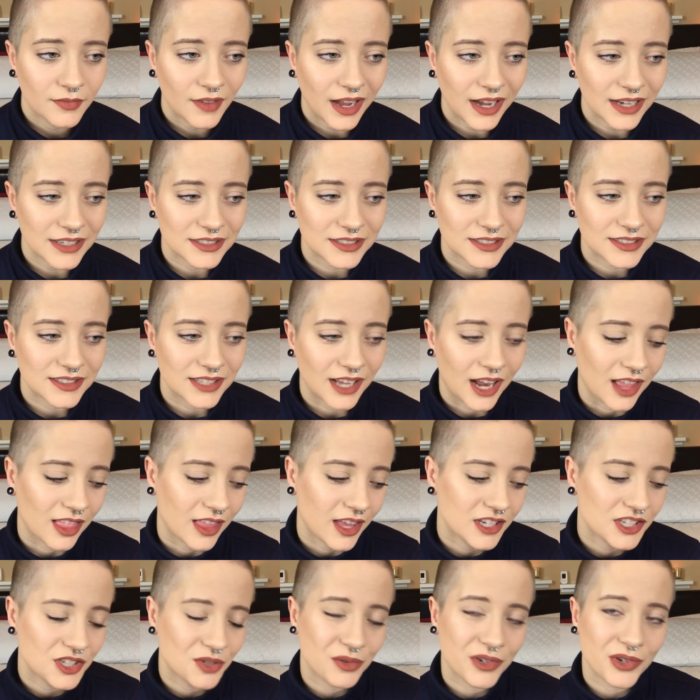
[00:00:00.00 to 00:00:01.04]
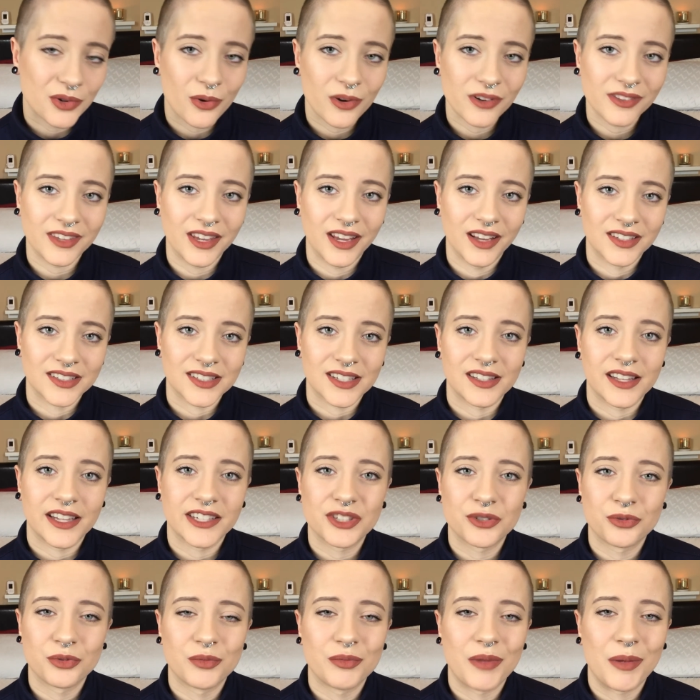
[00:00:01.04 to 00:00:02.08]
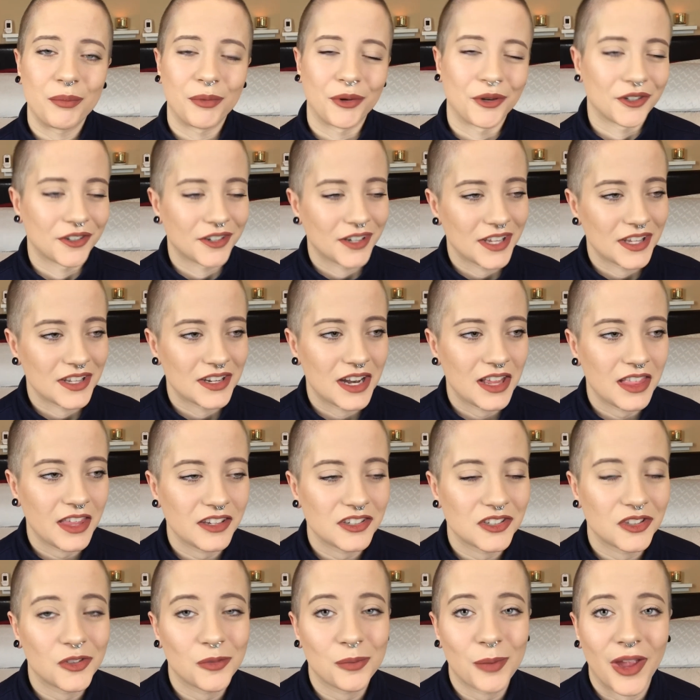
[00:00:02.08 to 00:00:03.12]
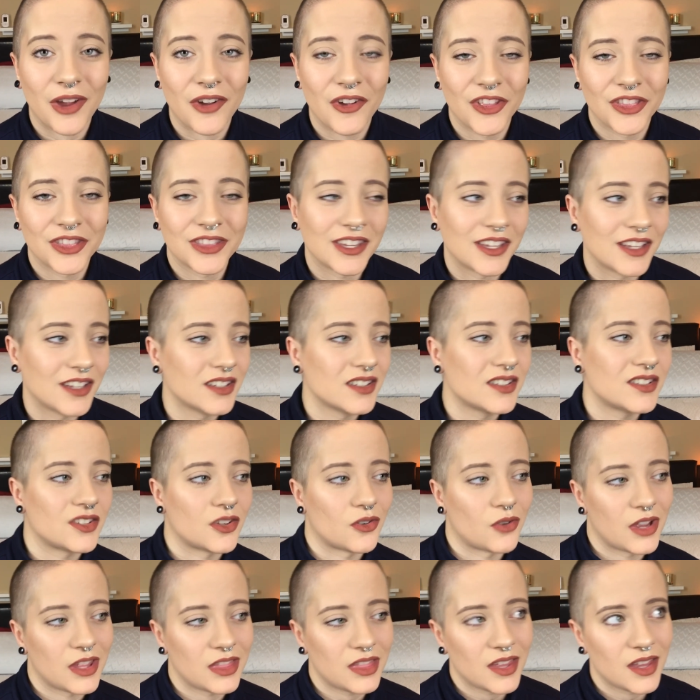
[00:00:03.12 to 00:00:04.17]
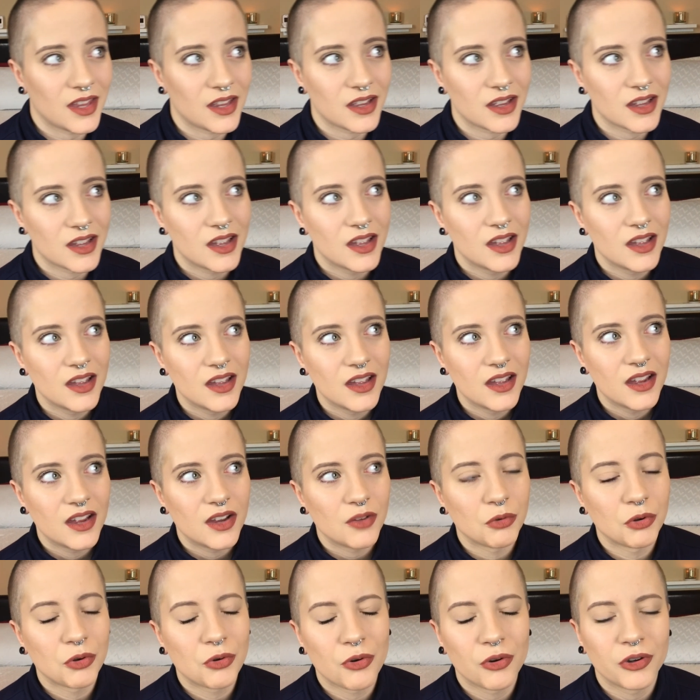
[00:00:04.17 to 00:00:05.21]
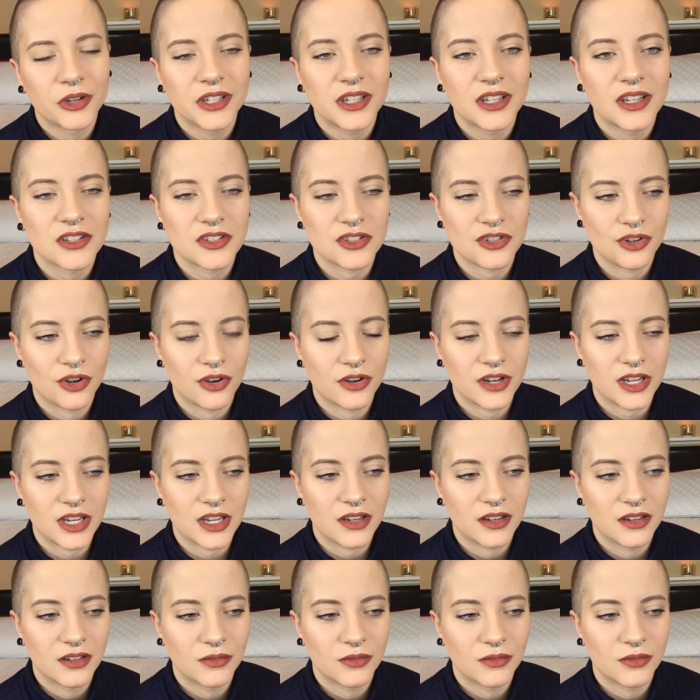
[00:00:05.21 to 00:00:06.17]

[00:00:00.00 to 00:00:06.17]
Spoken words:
I like to record things, I like to remember, and I like to look back on things, so I think recording his journey